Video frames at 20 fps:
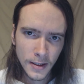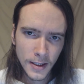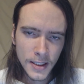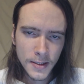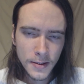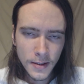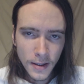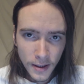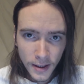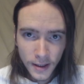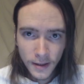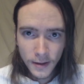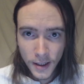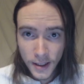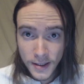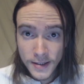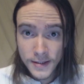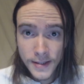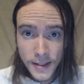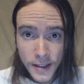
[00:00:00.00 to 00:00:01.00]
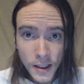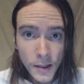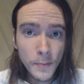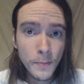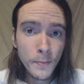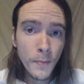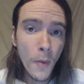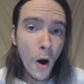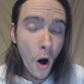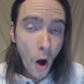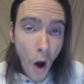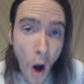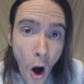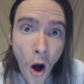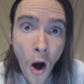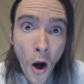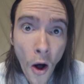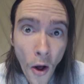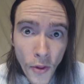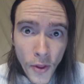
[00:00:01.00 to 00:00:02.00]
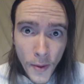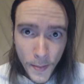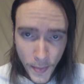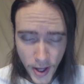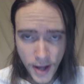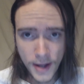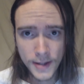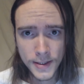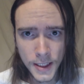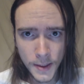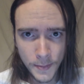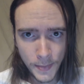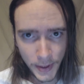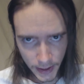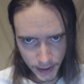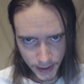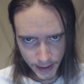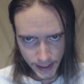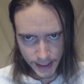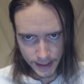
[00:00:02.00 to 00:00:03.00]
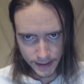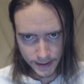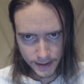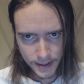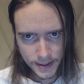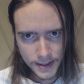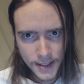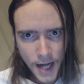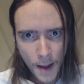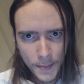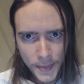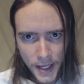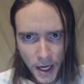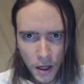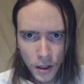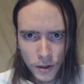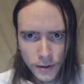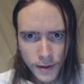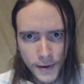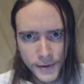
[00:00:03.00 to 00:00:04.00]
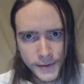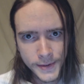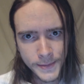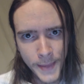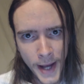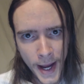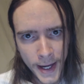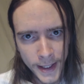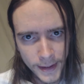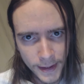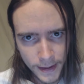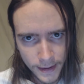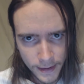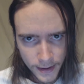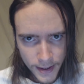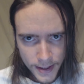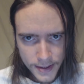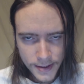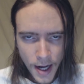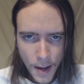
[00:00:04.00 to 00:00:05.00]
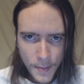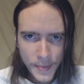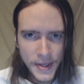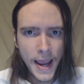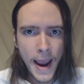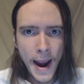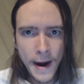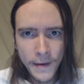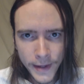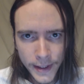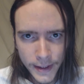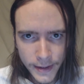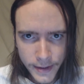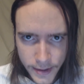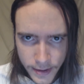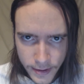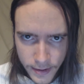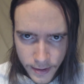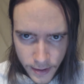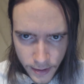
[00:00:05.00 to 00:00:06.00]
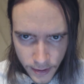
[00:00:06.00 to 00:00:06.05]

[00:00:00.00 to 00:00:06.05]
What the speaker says: Let's consider all the possibilities. Let's not be closed-minded. Let's not be arrogant.